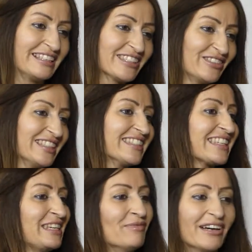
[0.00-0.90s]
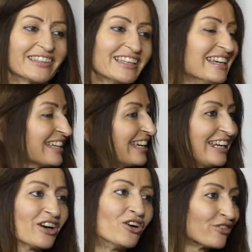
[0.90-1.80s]
So just keep on
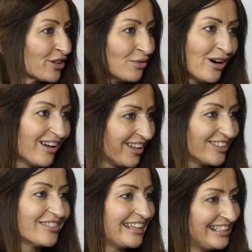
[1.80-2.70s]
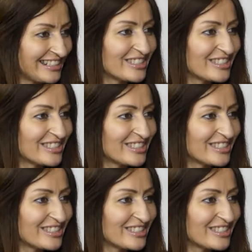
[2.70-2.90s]
getting over the wall, right?